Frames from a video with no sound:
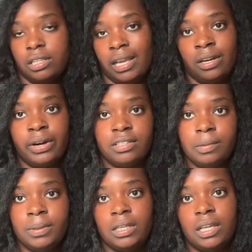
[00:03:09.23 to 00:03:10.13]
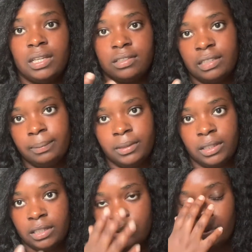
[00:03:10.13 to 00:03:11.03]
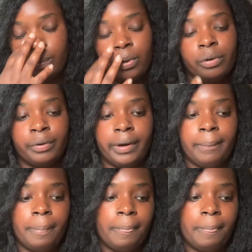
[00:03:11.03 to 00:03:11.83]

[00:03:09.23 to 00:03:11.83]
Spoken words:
in order to be accepted into a program.